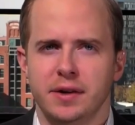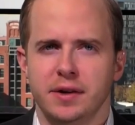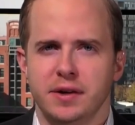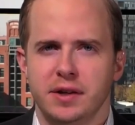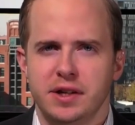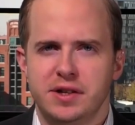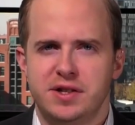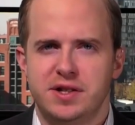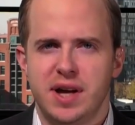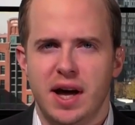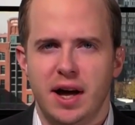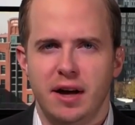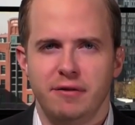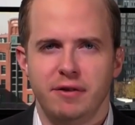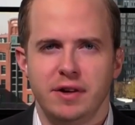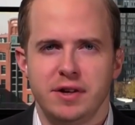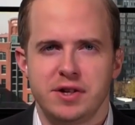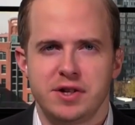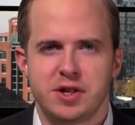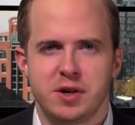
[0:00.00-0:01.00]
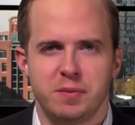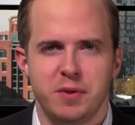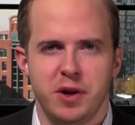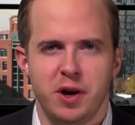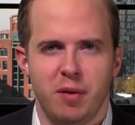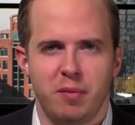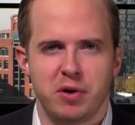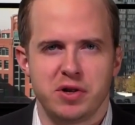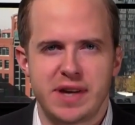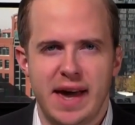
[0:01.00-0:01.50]
Let's dive into some of the
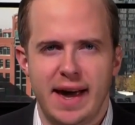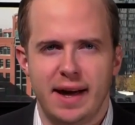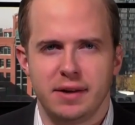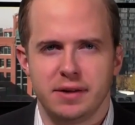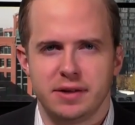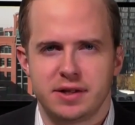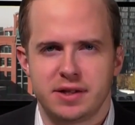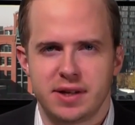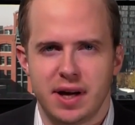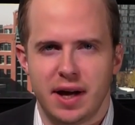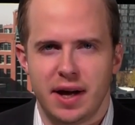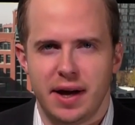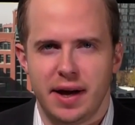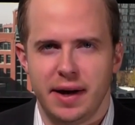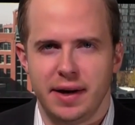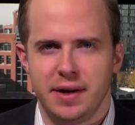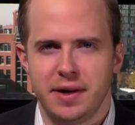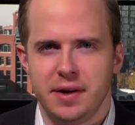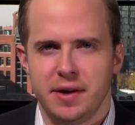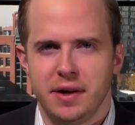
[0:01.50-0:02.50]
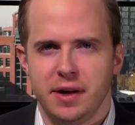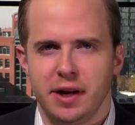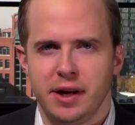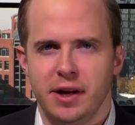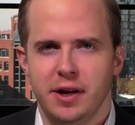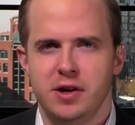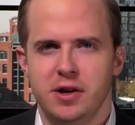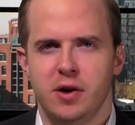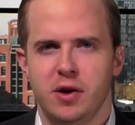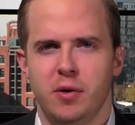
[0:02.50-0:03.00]
numbers outside
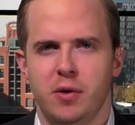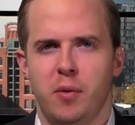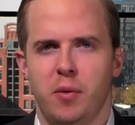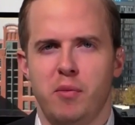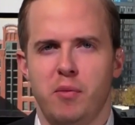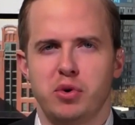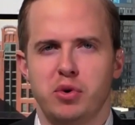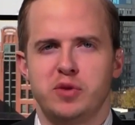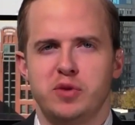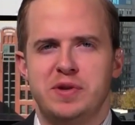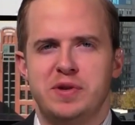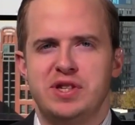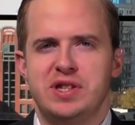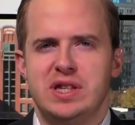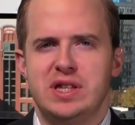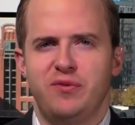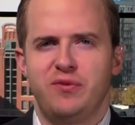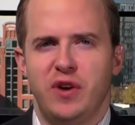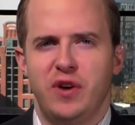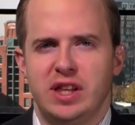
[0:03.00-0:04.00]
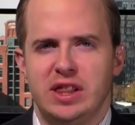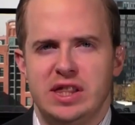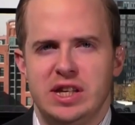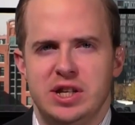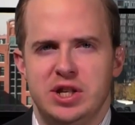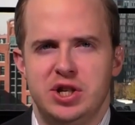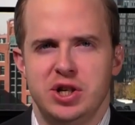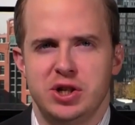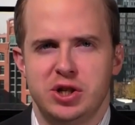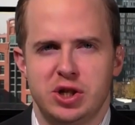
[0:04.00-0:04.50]
and more specific
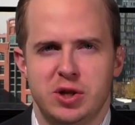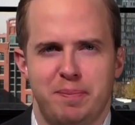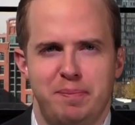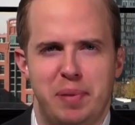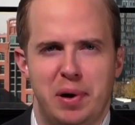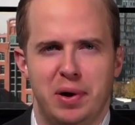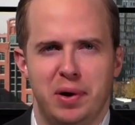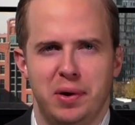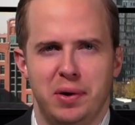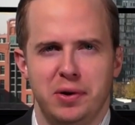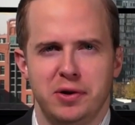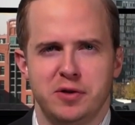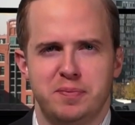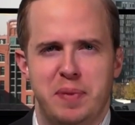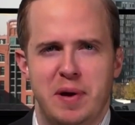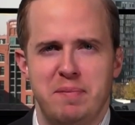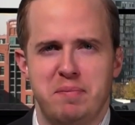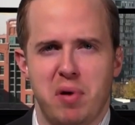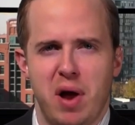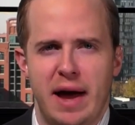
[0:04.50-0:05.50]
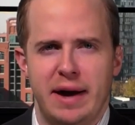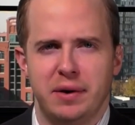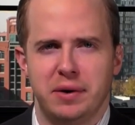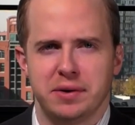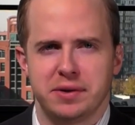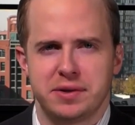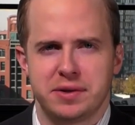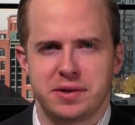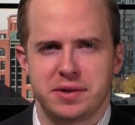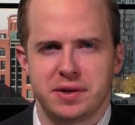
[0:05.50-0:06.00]
than just the polls. Ben
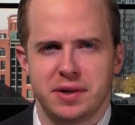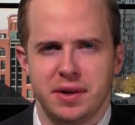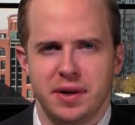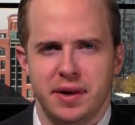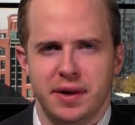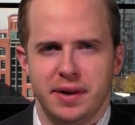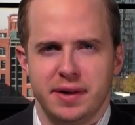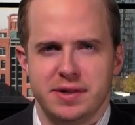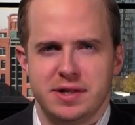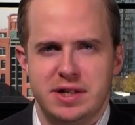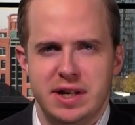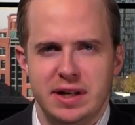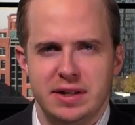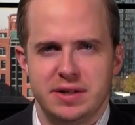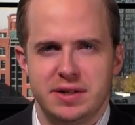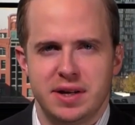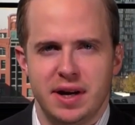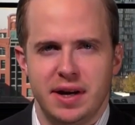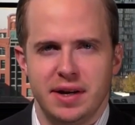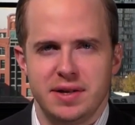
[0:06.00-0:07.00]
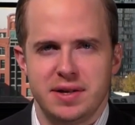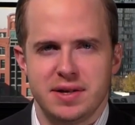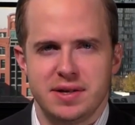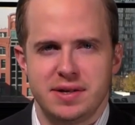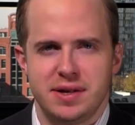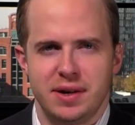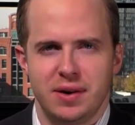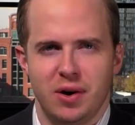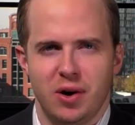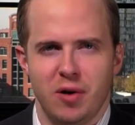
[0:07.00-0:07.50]
Breitholtz is a data
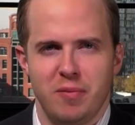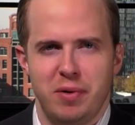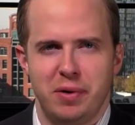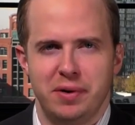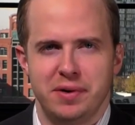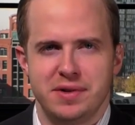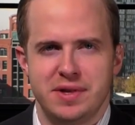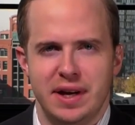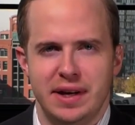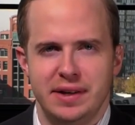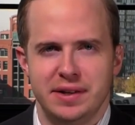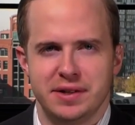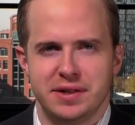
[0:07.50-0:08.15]
scientist at Arbor Data